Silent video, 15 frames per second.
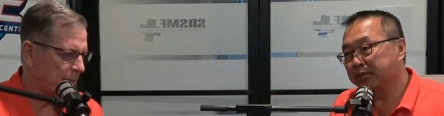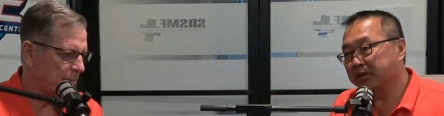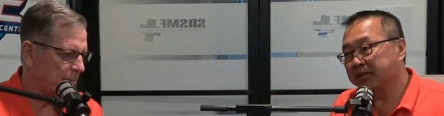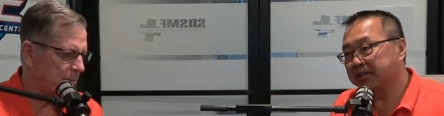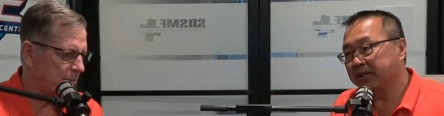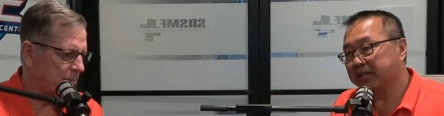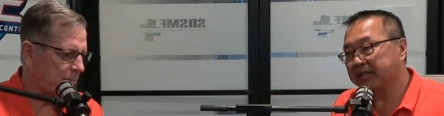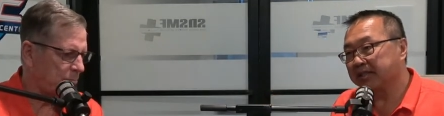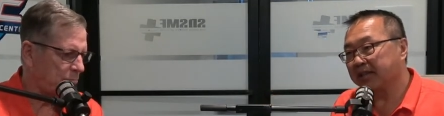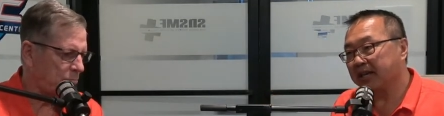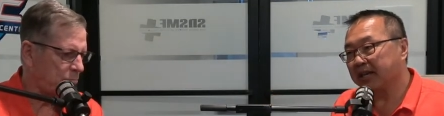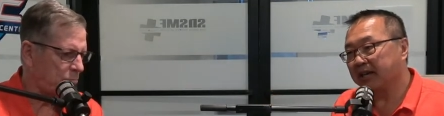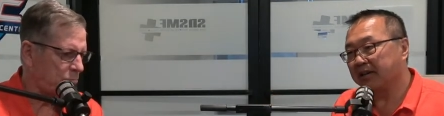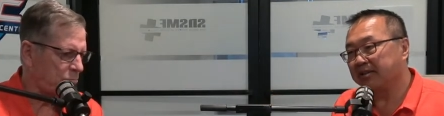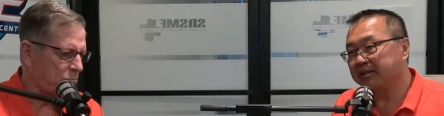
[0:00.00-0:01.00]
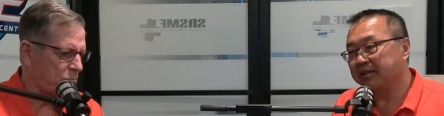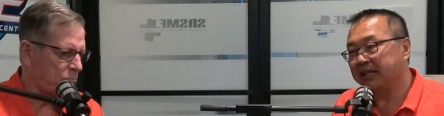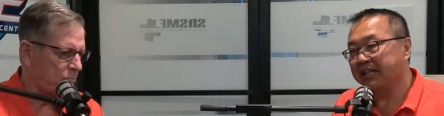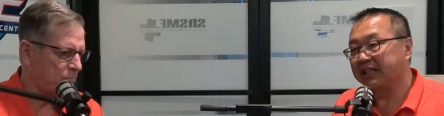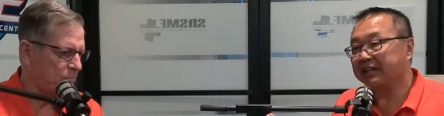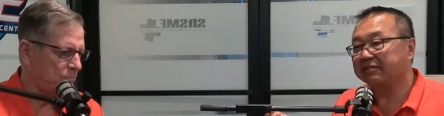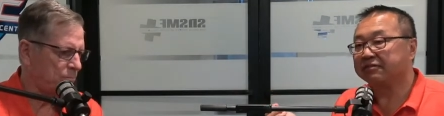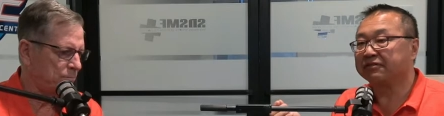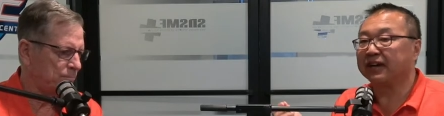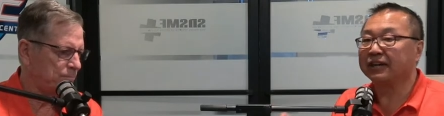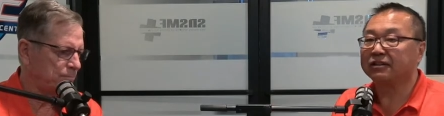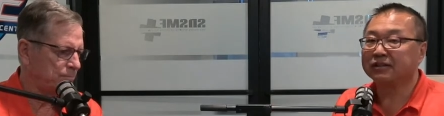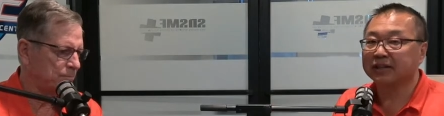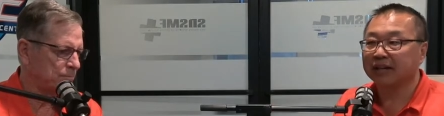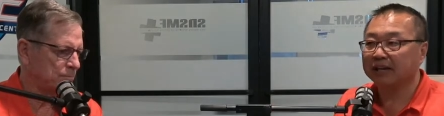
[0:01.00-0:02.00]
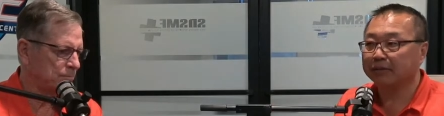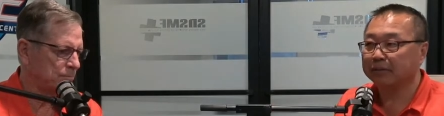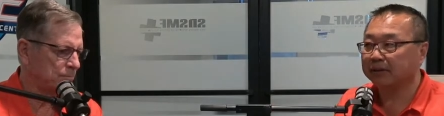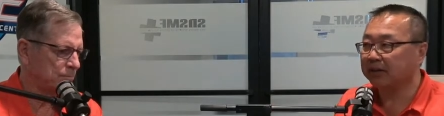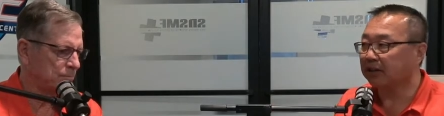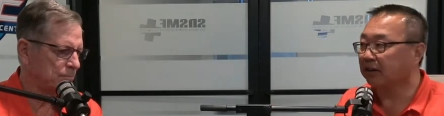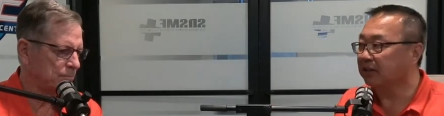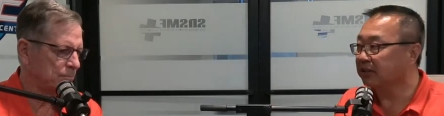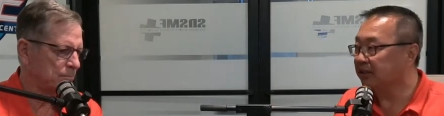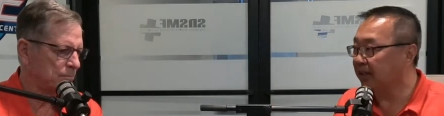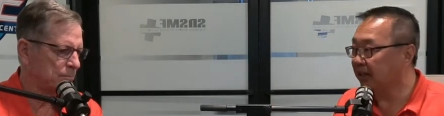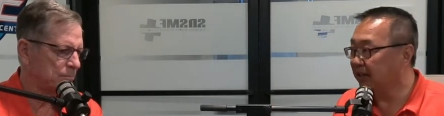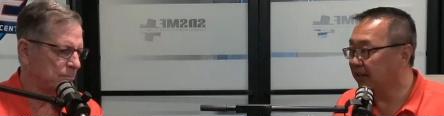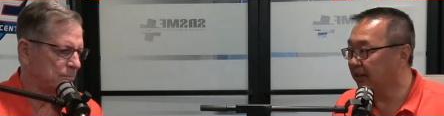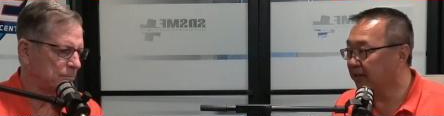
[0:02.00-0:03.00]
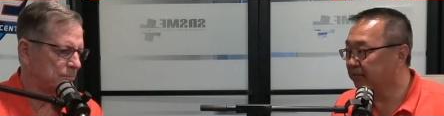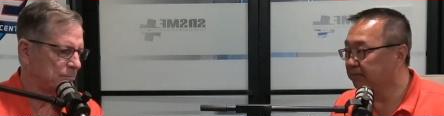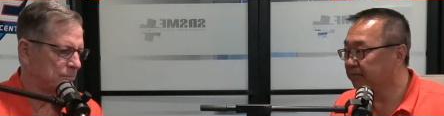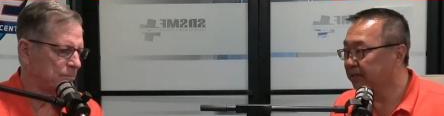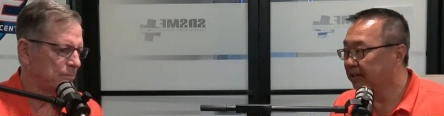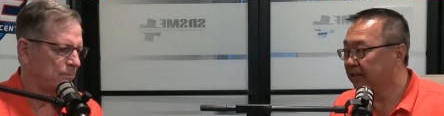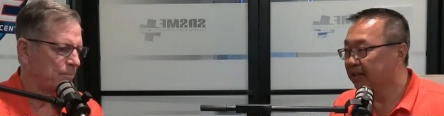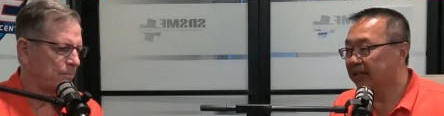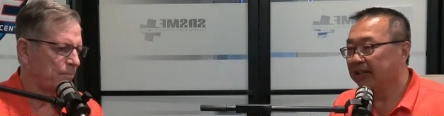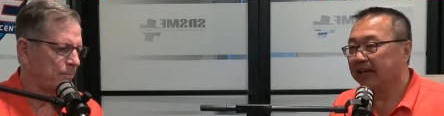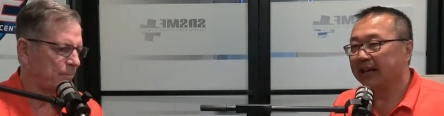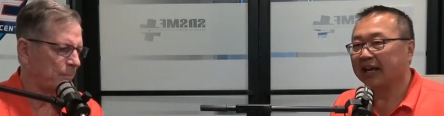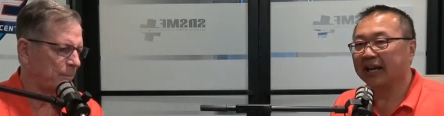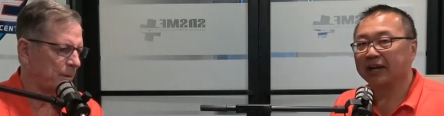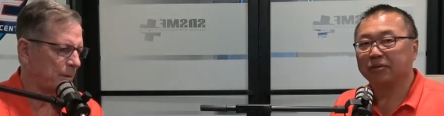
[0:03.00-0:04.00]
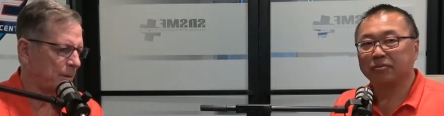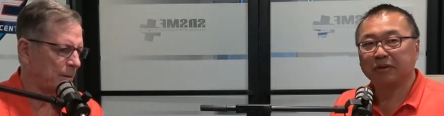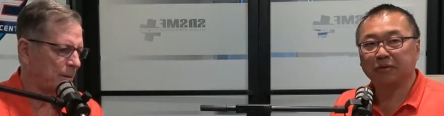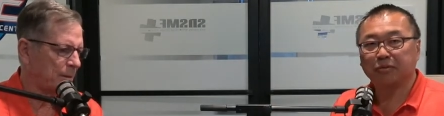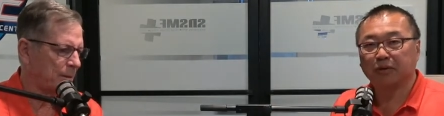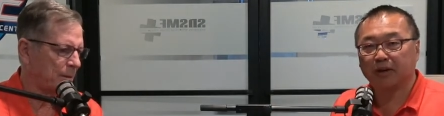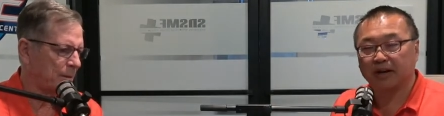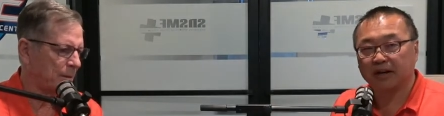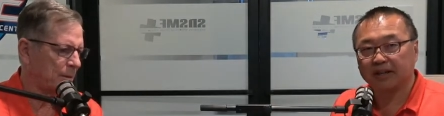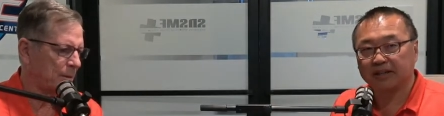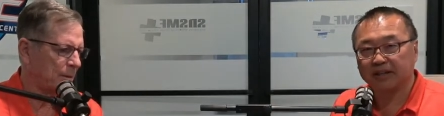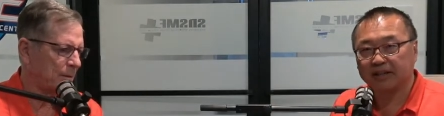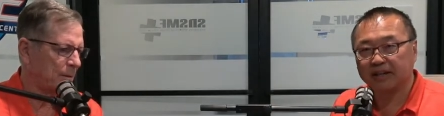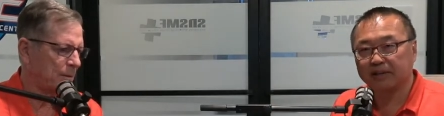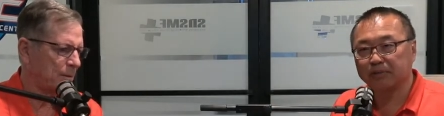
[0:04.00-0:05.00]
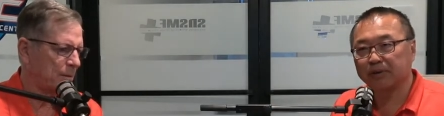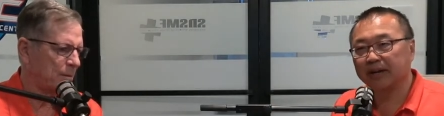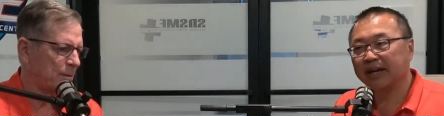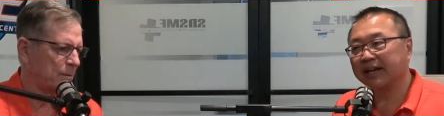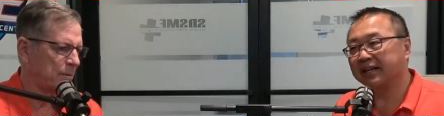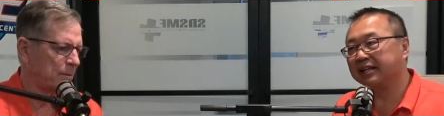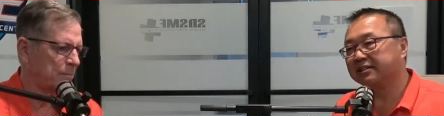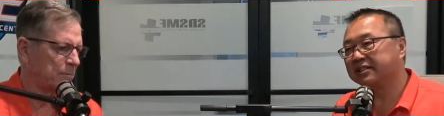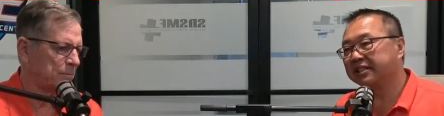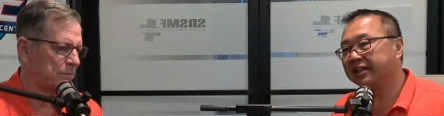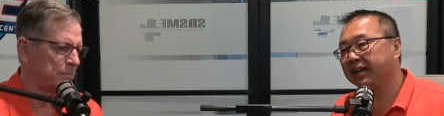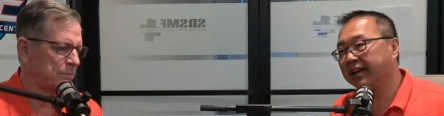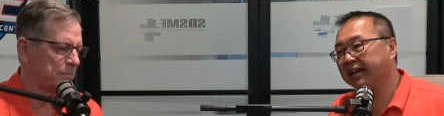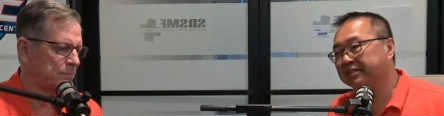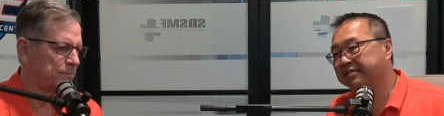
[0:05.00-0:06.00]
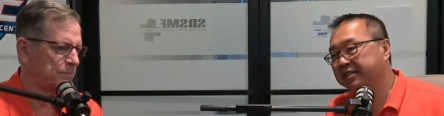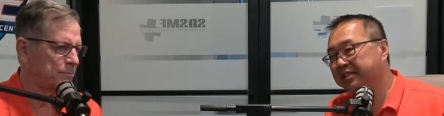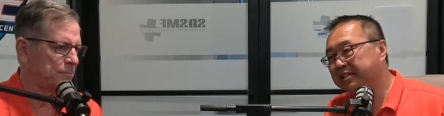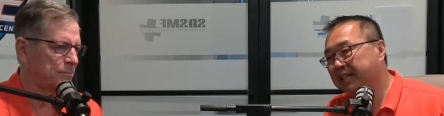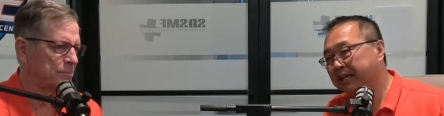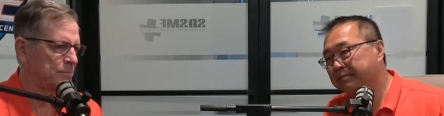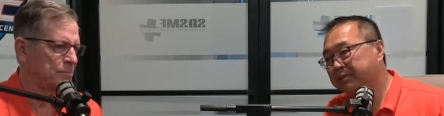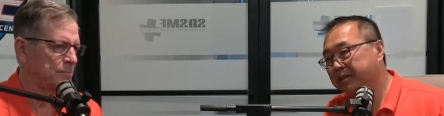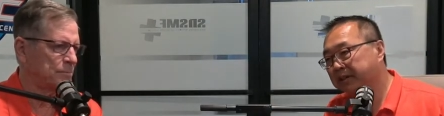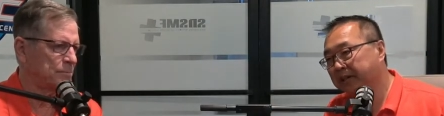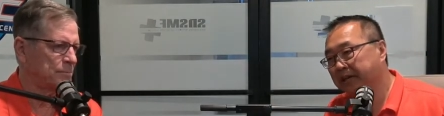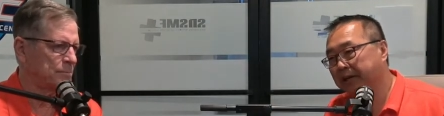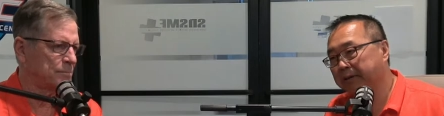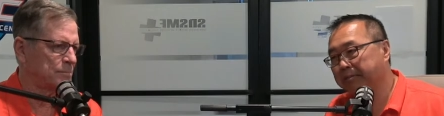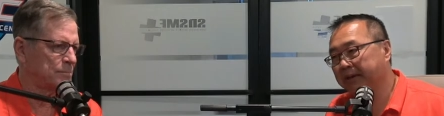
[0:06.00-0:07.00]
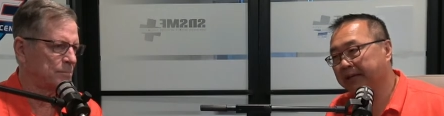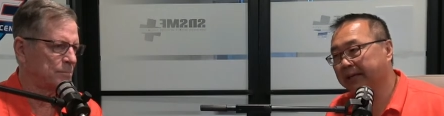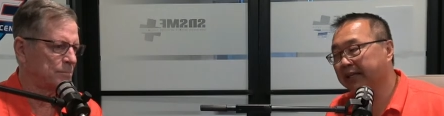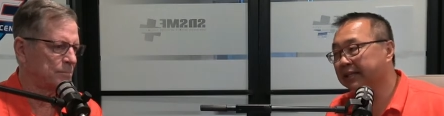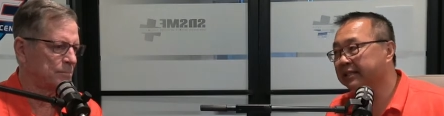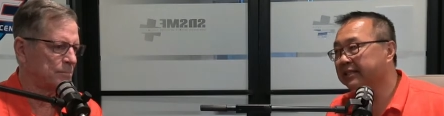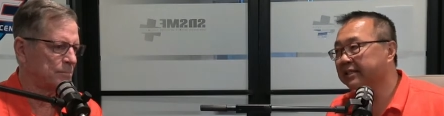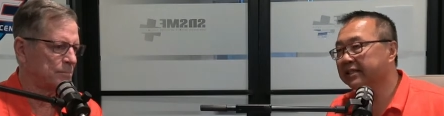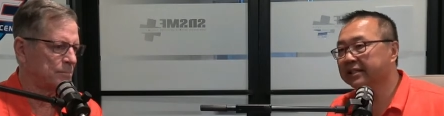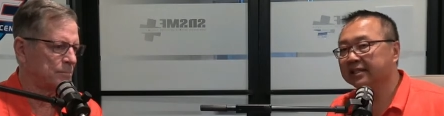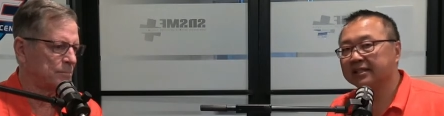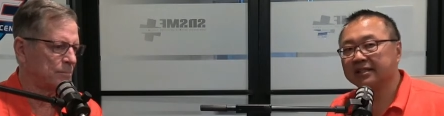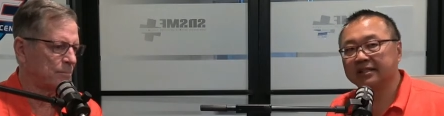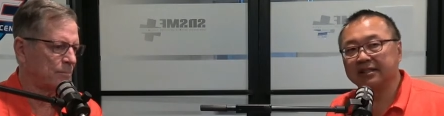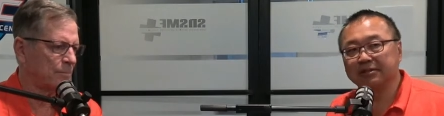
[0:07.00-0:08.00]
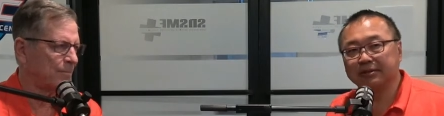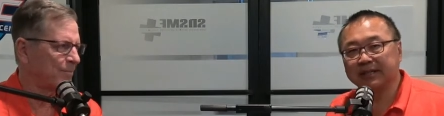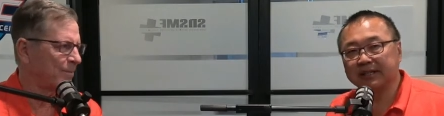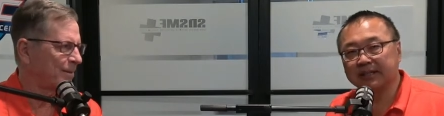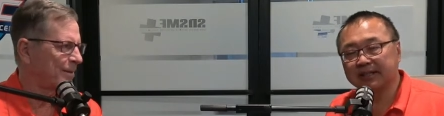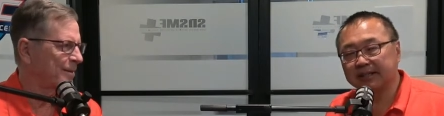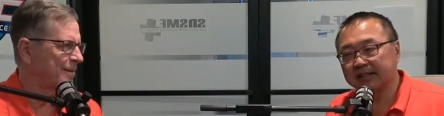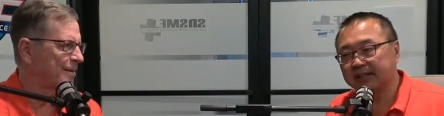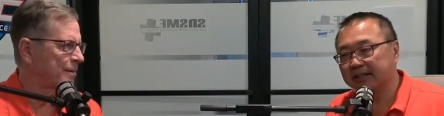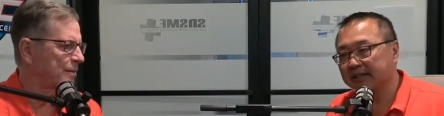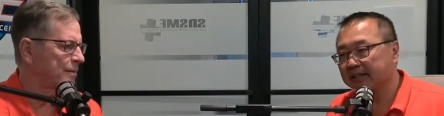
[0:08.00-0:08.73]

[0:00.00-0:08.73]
Speaker 1: his ACL in the final game at the RCA Dome, and we won, and we're headed to the AFC Championship game against New England.